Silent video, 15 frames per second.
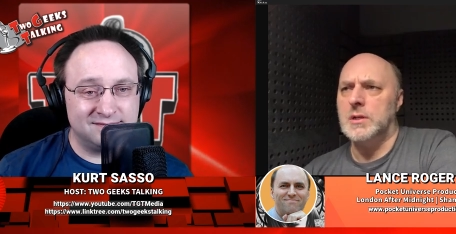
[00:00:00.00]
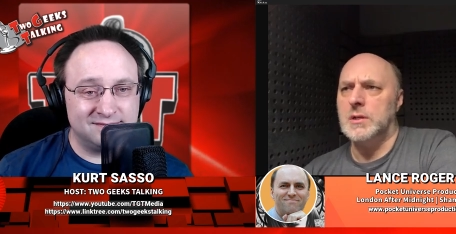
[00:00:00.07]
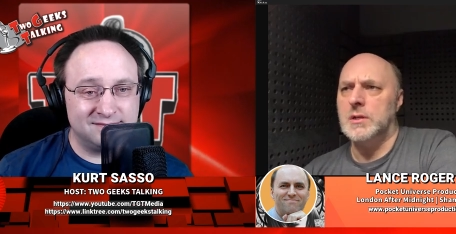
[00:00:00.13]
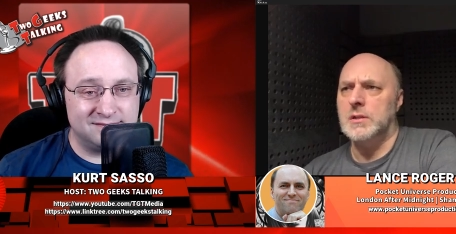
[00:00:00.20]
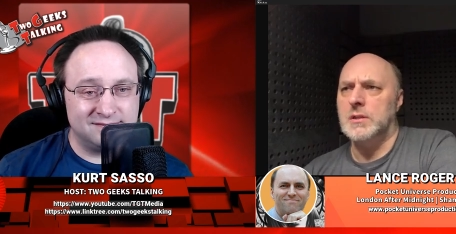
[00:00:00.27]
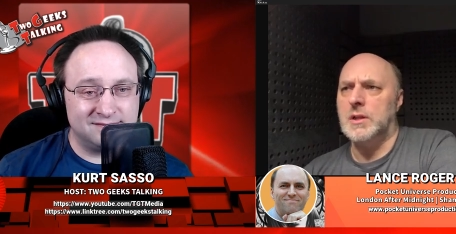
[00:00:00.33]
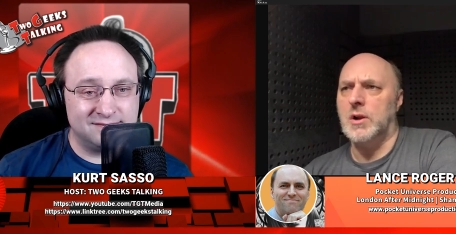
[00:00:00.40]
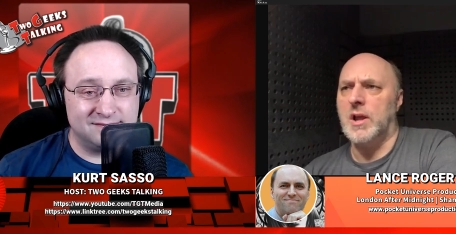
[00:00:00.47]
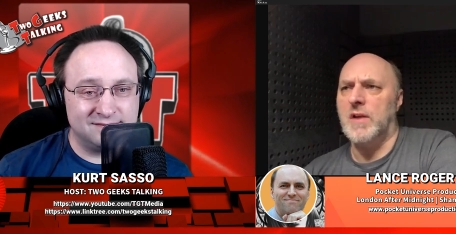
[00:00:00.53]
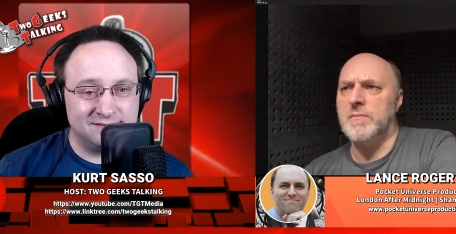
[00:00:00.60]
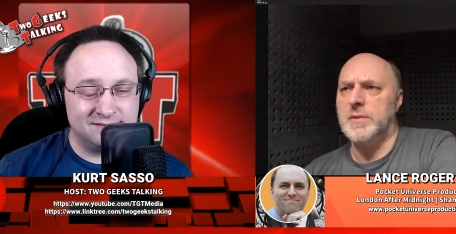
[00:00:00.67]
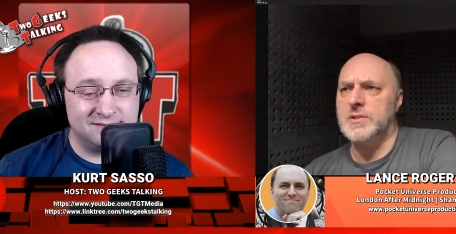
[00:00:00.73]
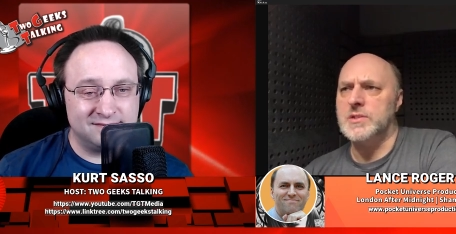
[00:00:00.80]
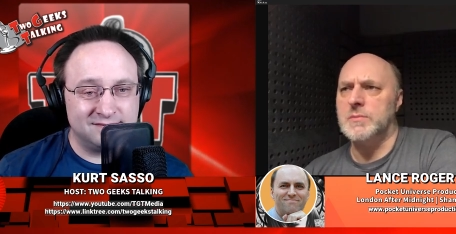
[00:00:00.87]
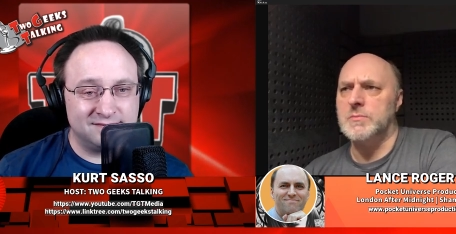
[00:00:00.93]
Speaker 1: there have been
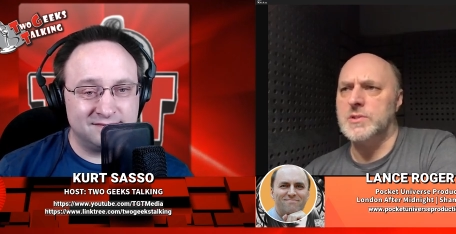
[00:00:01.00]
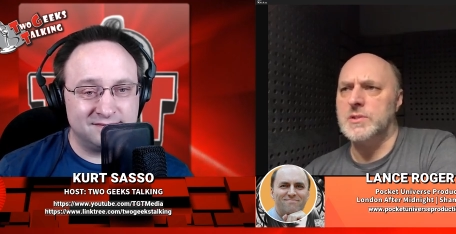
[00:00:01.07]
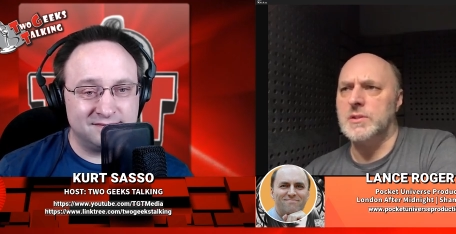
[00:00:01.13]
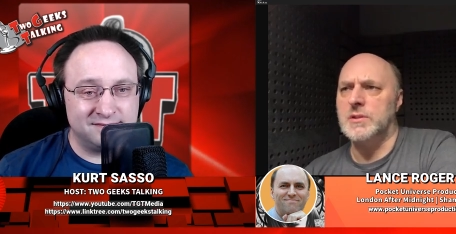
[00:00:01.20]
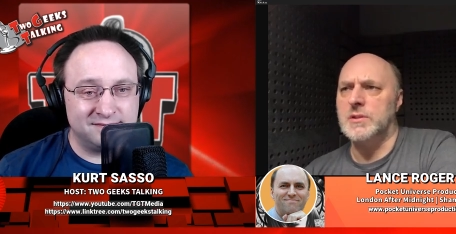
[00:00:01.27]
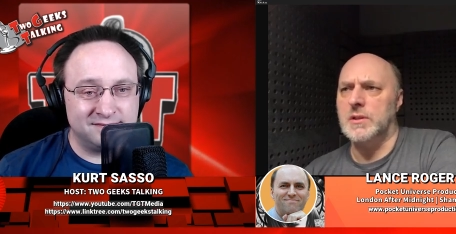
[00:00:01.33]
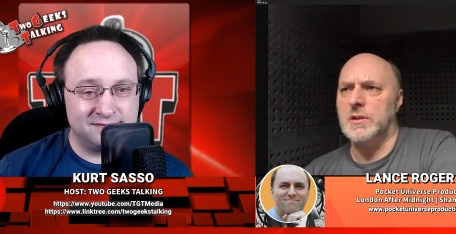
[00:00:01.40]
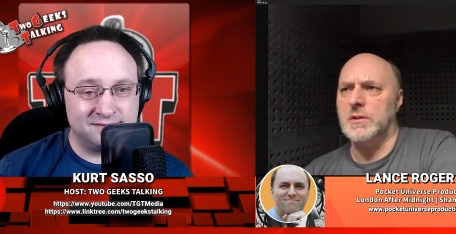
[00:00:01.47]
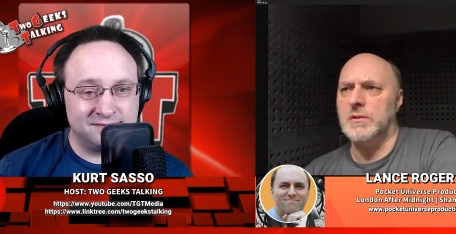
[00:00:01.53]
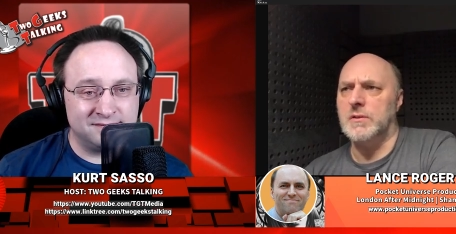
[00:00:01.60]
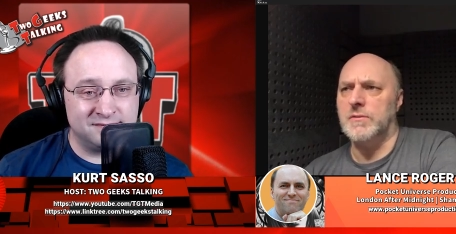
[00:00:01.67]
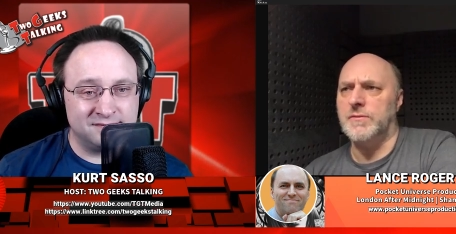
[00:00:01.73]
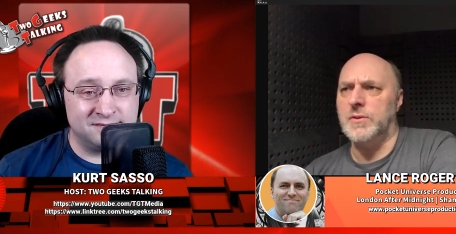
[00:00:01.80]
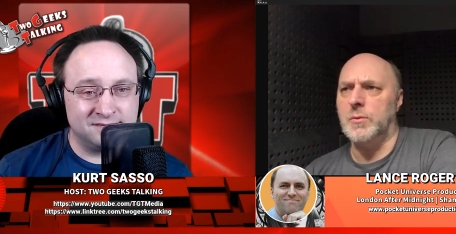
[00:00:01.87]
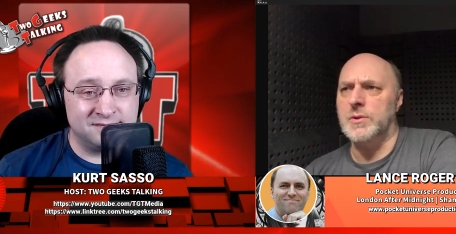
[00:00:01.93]
some, a
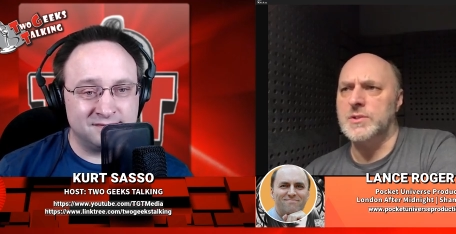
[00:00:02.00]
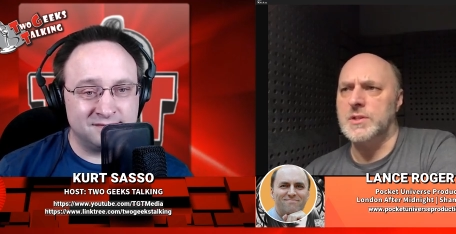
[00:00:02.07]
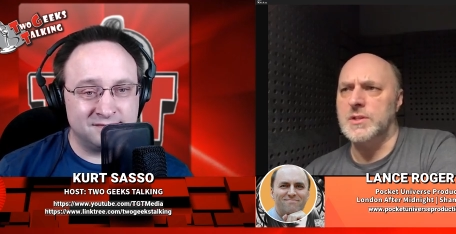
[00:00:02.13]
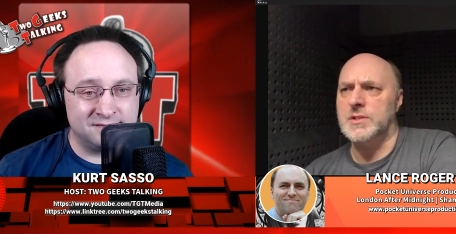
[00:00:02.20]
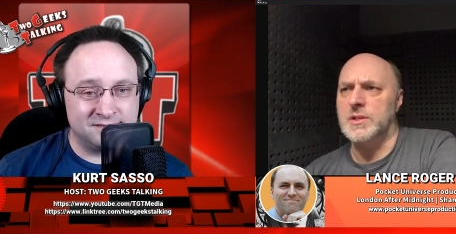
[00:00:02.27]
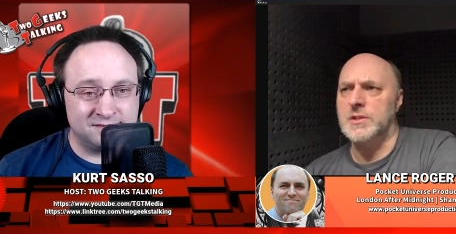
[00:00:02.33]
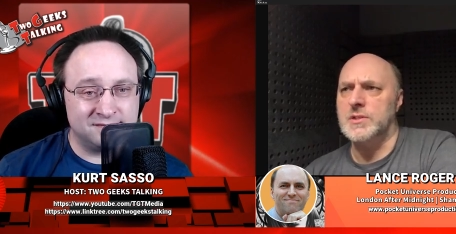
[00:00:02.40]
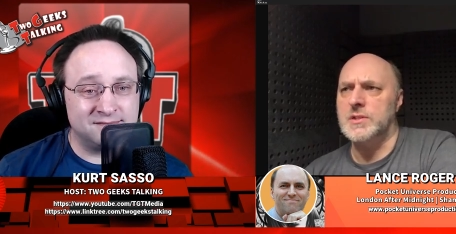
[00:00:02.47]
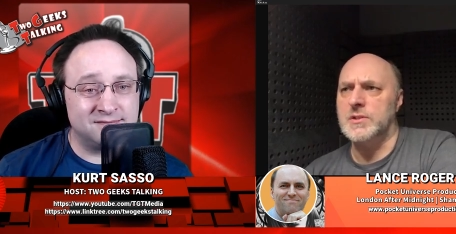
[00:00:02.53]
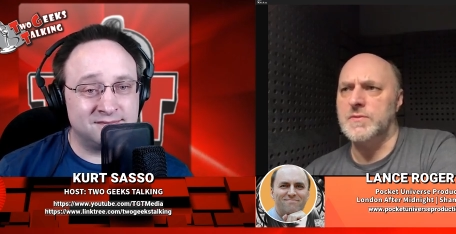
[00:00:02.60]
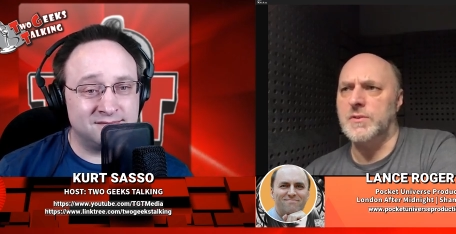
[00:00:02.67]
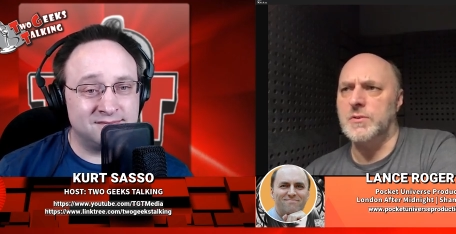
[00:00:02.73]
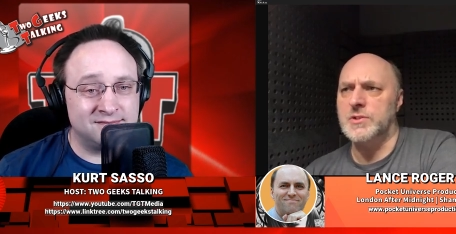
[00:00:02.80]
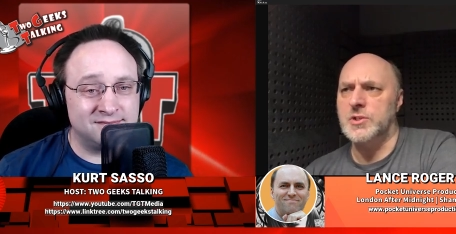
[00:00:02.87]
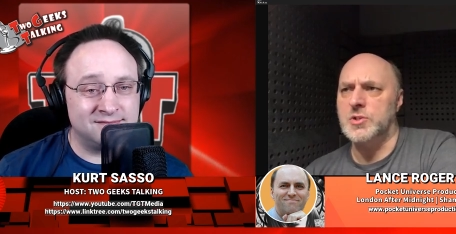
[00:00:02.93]
few instances, a few
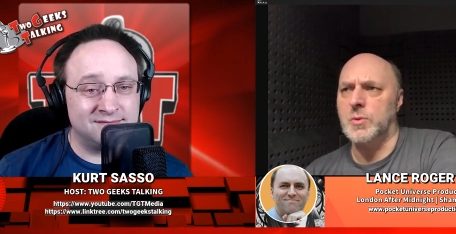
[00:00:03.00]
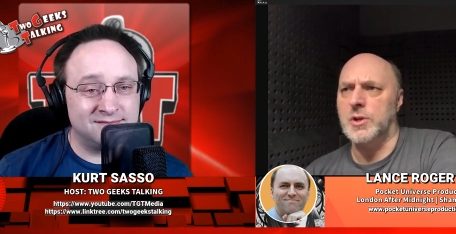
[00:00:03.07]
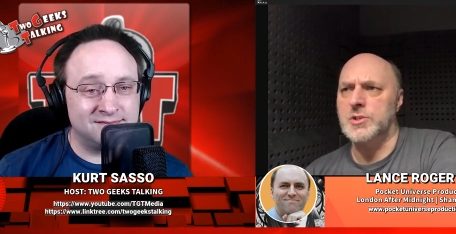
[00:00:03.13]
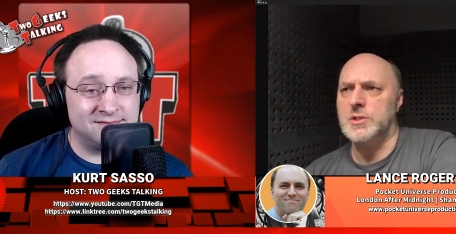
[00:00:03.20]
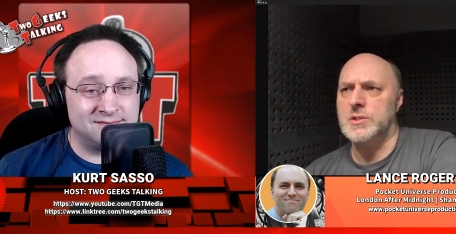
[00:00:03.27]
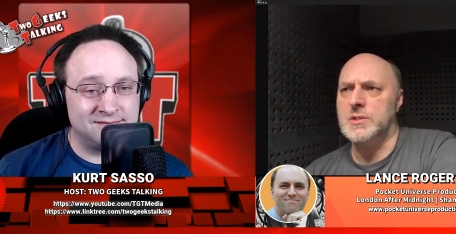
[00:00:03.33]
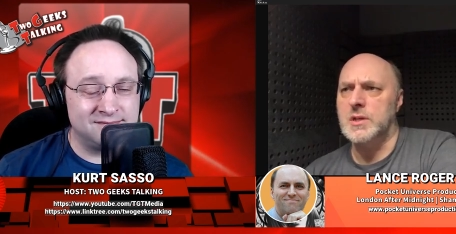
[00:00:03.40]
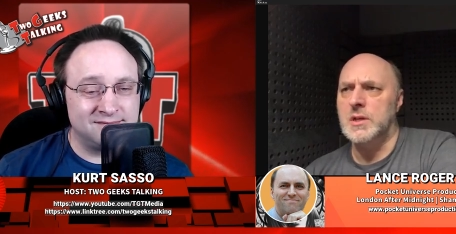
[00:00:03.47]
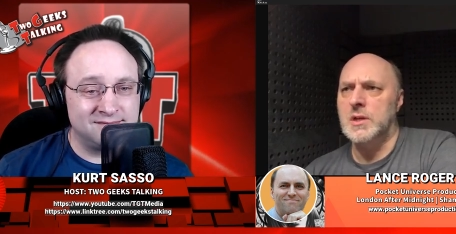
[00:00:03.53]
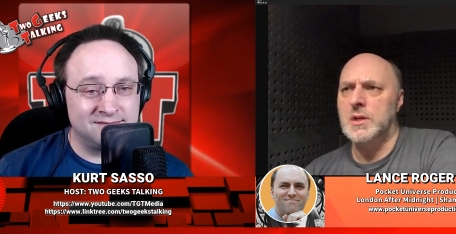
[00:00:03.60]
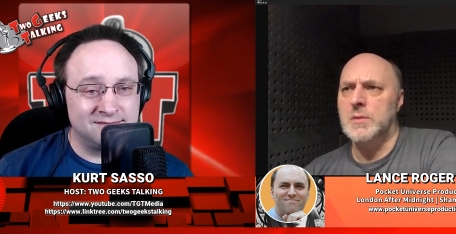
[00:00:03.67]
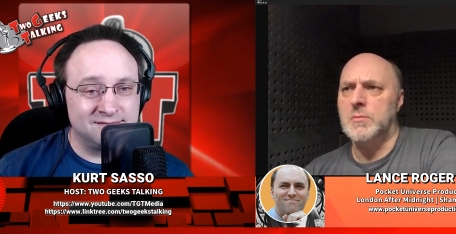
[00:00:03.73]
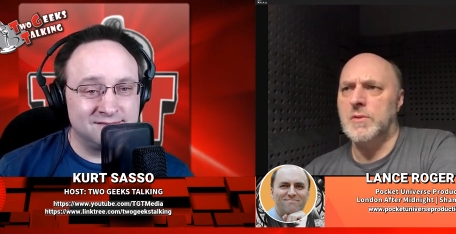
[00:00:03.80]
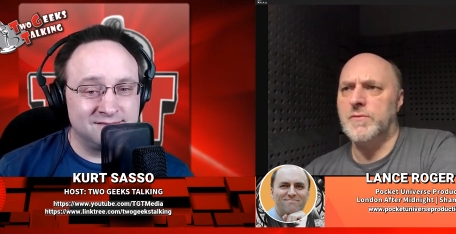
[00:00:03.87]
situations, but for the